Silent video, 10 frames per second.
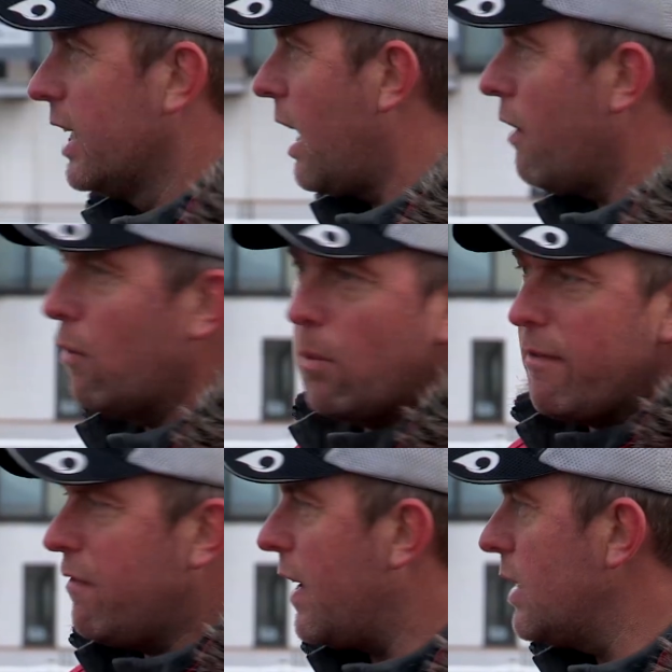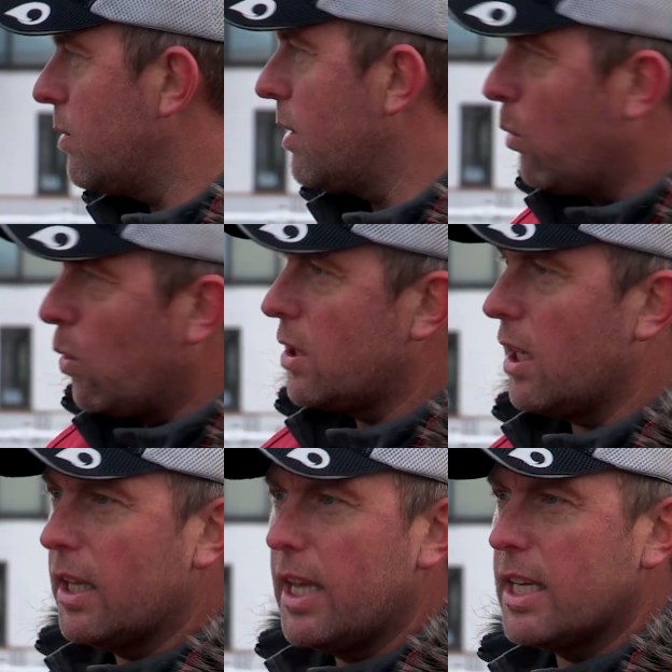Now, when faced with a water
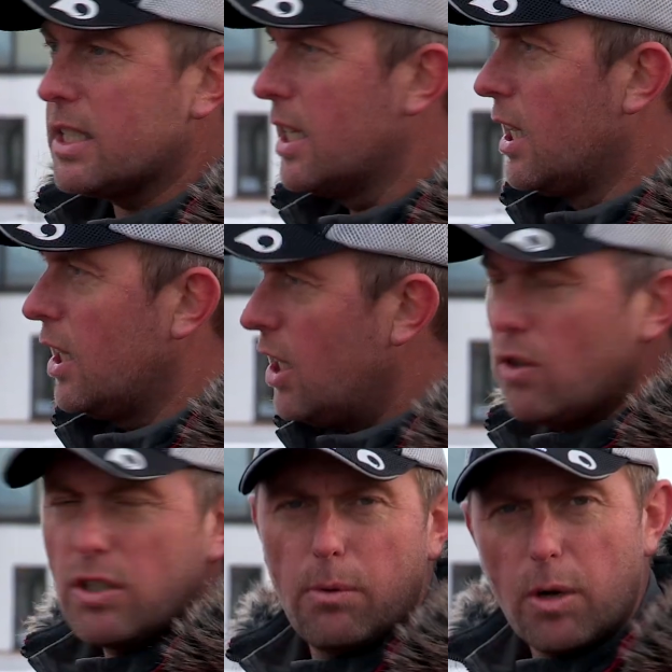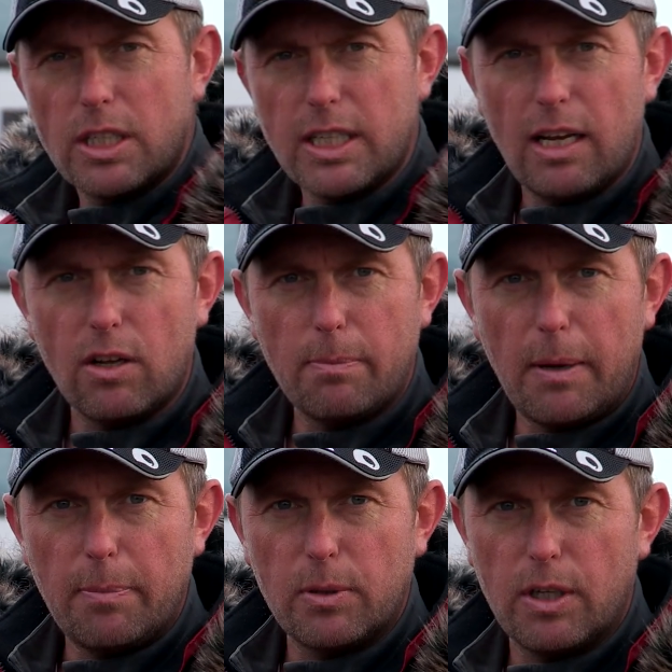like this, usually what I see a lot of
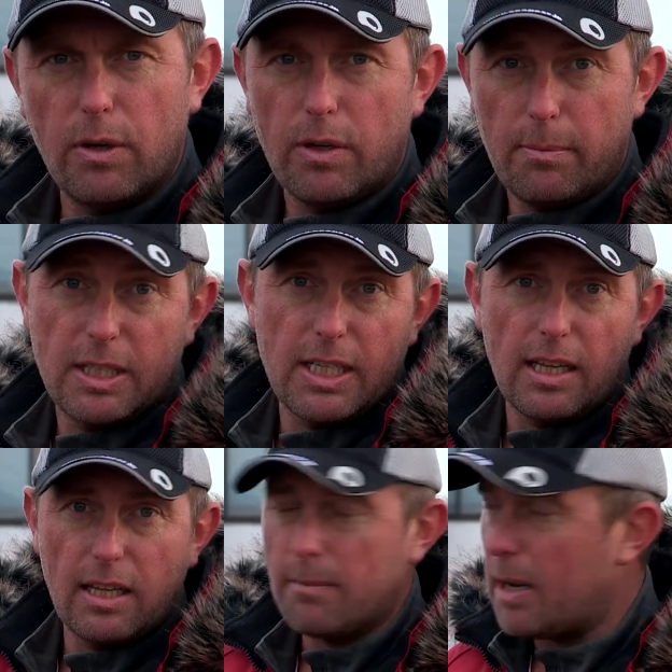people do and a mistake that they